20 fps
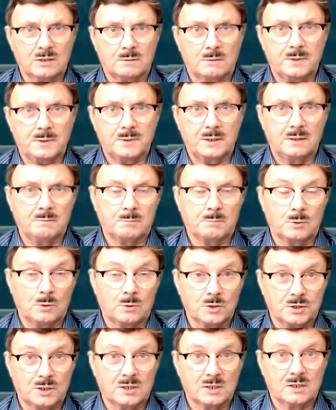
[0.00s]
They're being
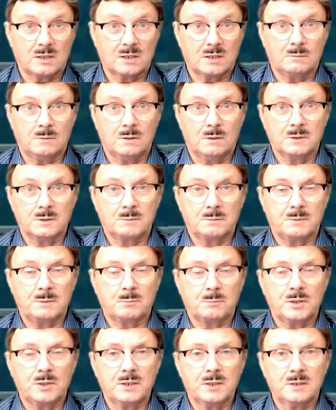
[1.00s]
processed at the moment,
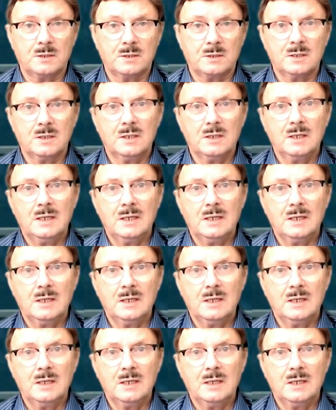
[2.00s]
being printed.